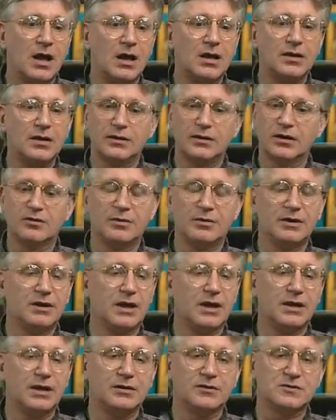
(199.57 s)
None have been
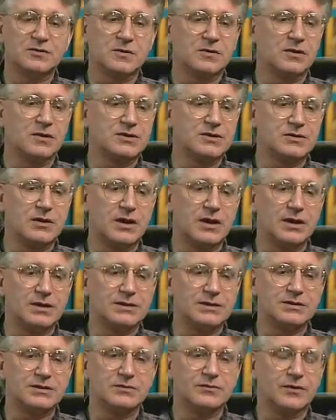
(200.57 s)
diagnosed with cluster
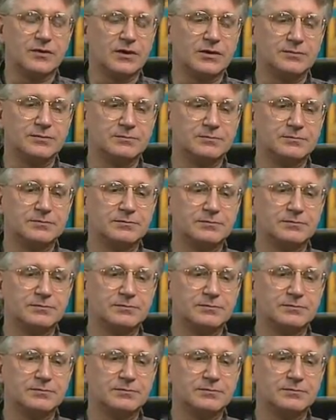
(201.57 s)
headaches so far.